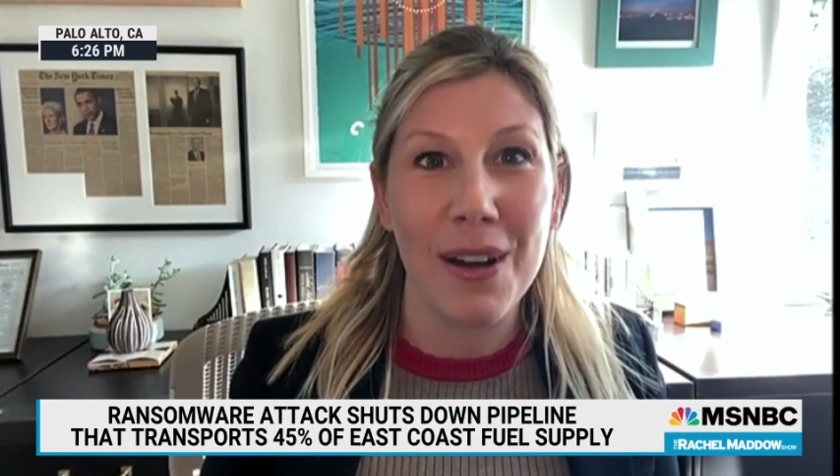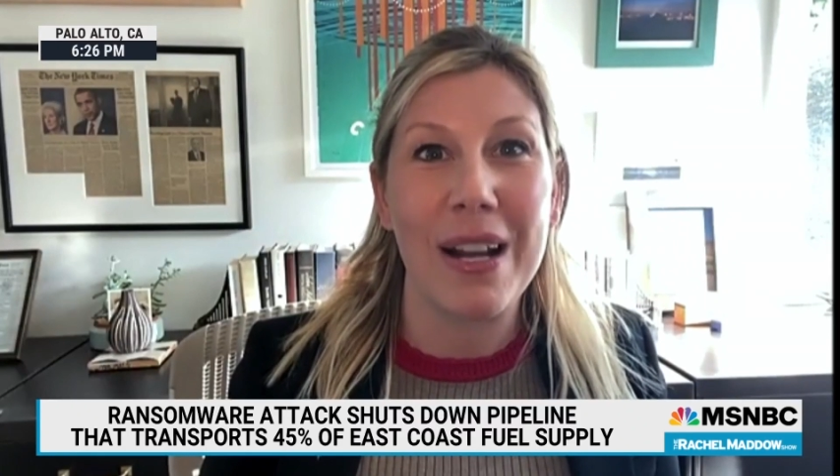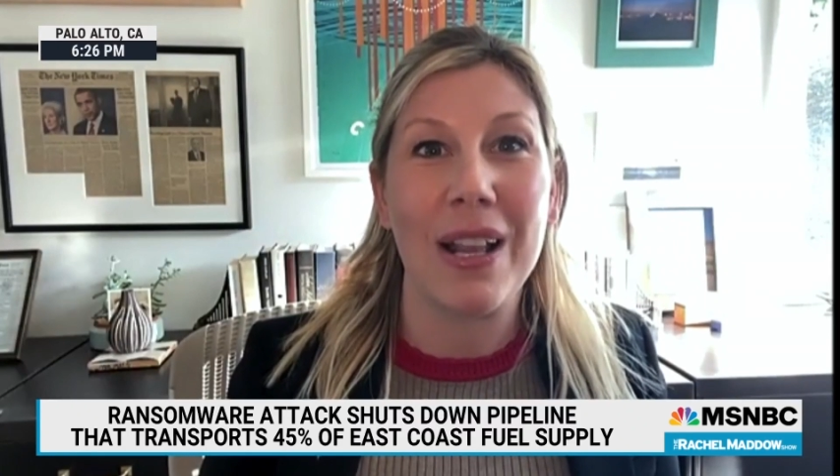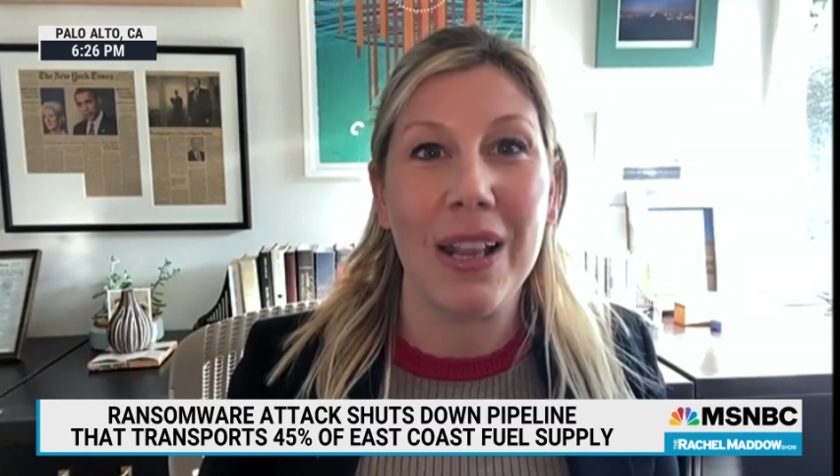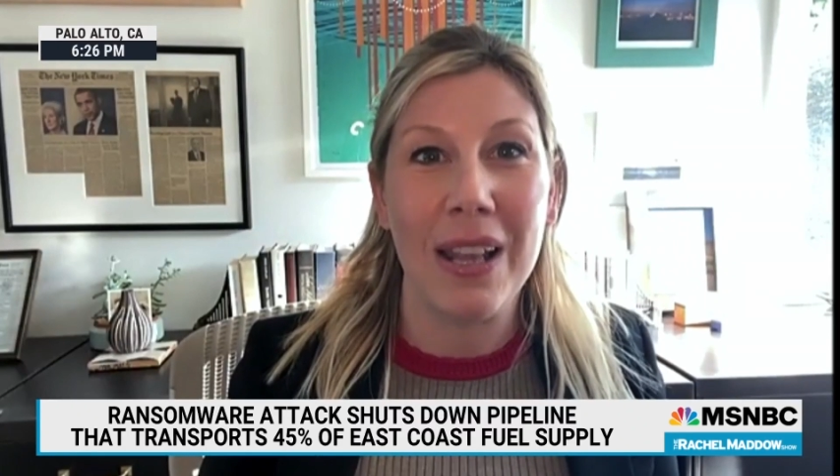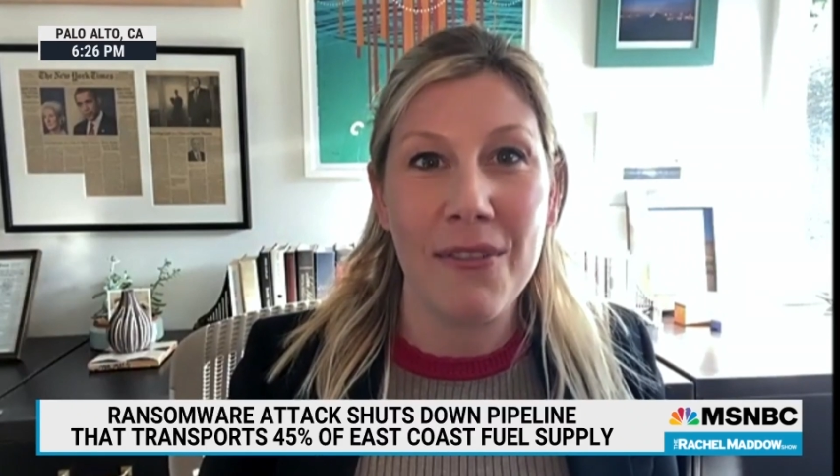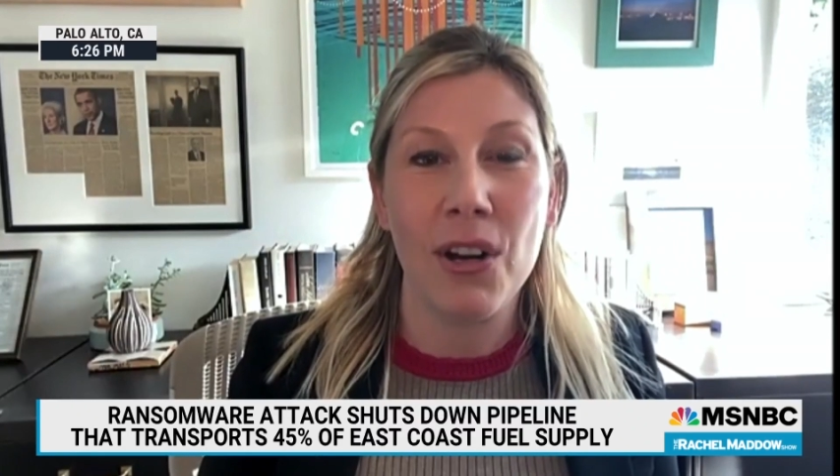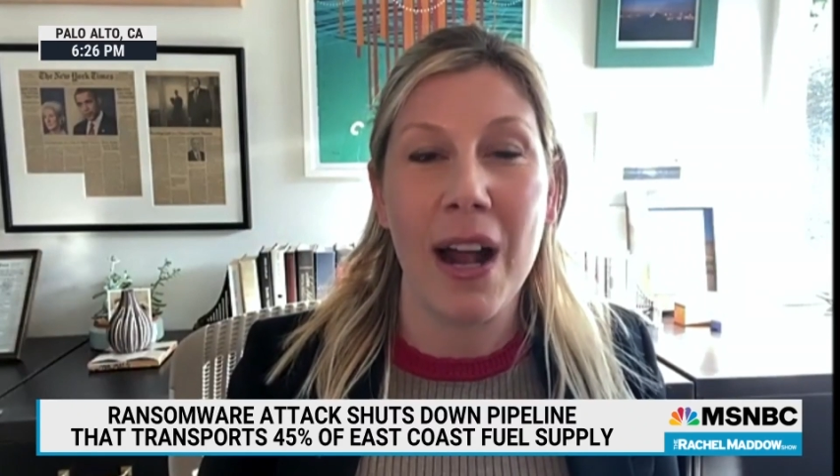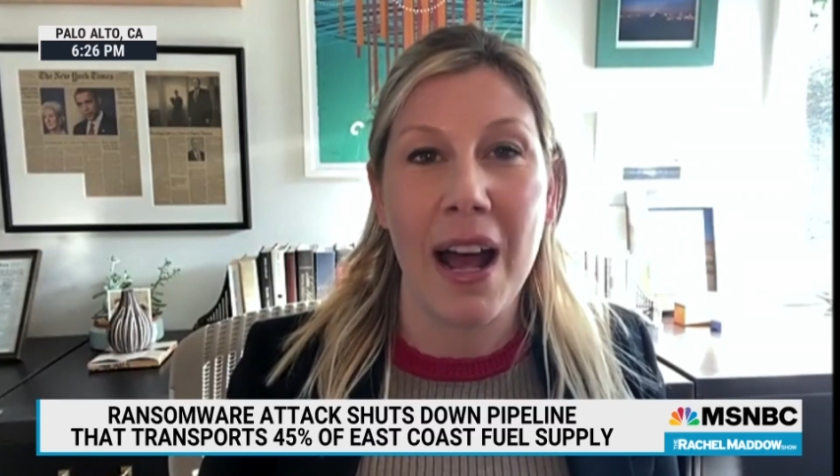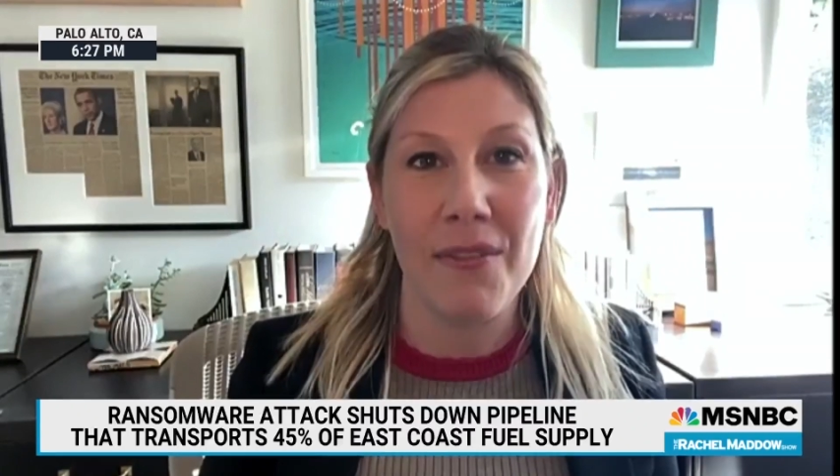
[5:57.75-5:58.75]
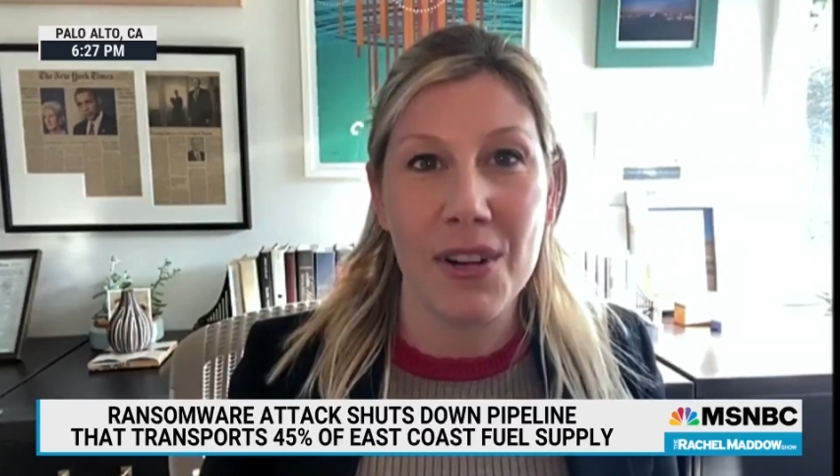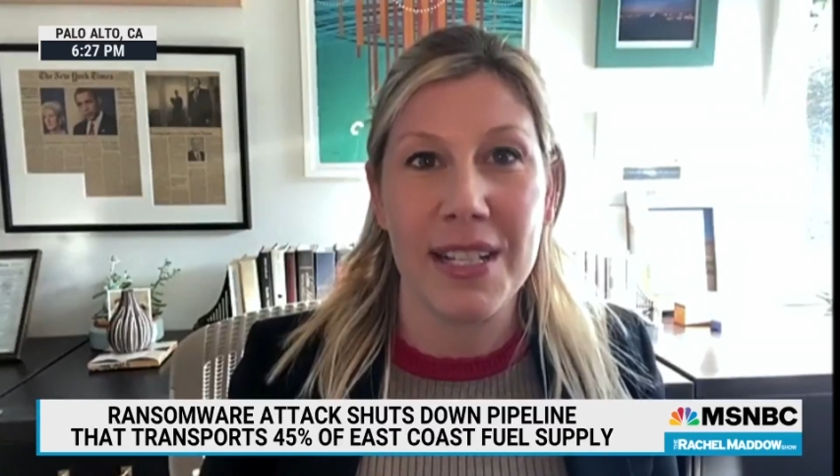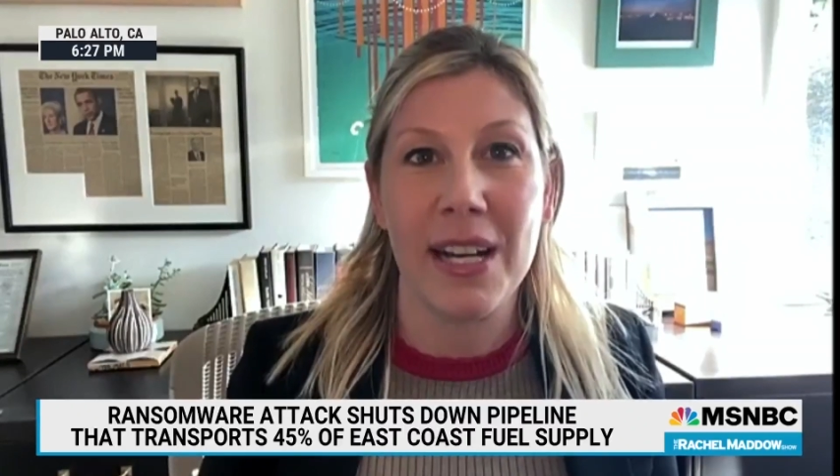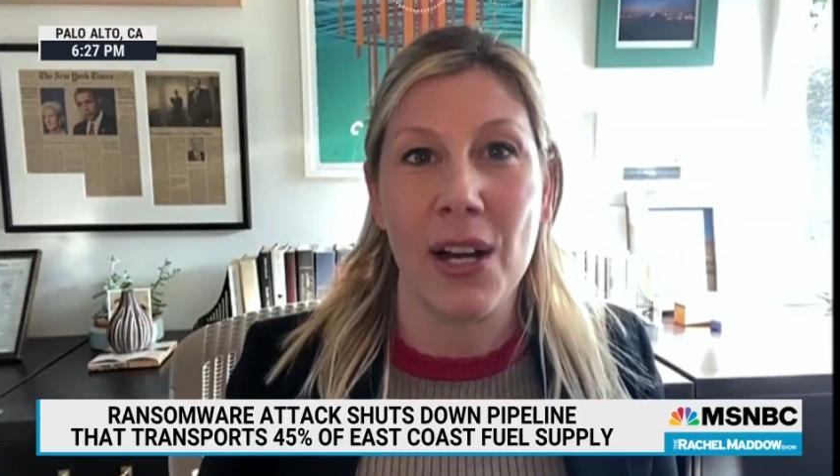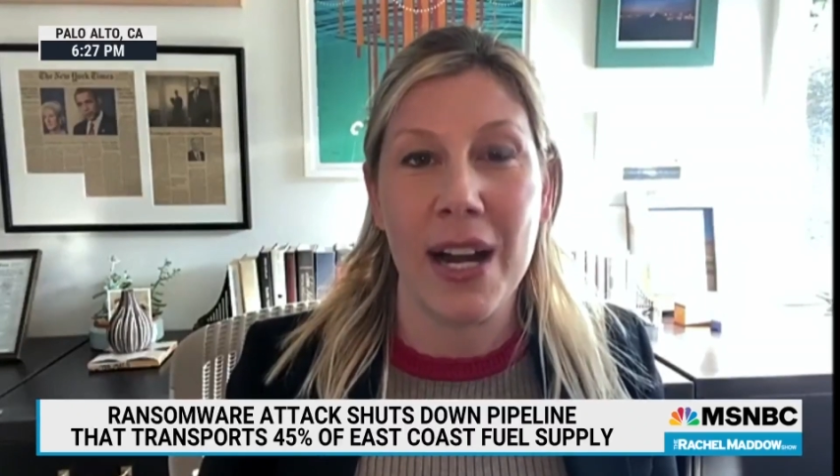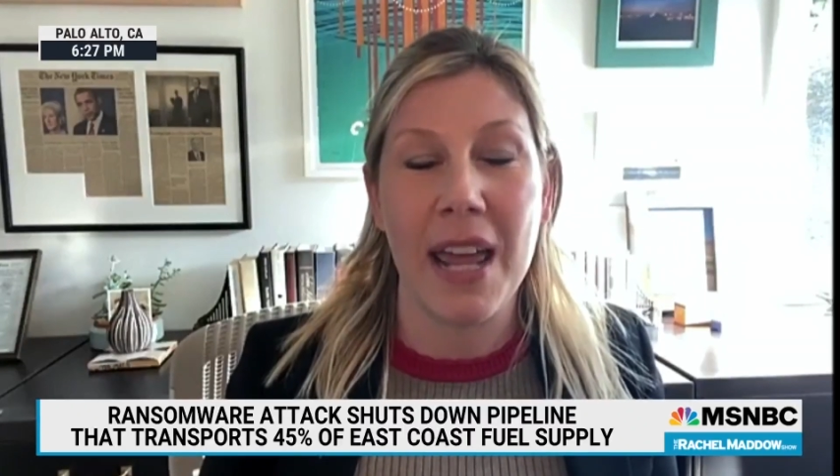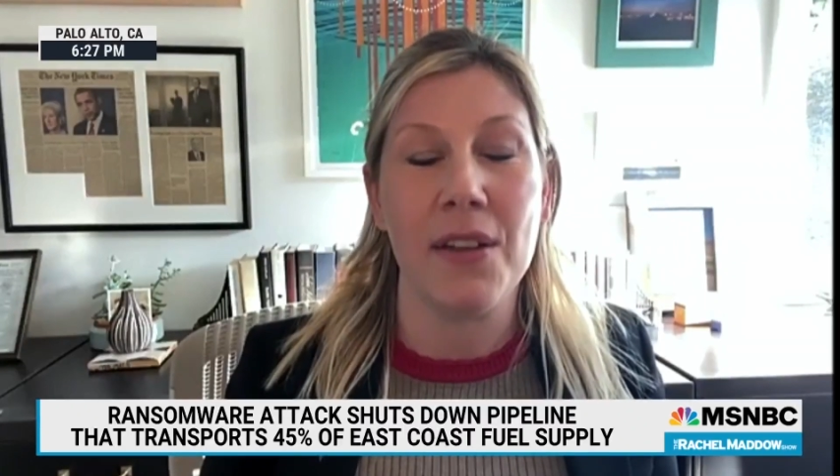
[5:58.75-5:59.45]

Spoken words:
very clever adversary,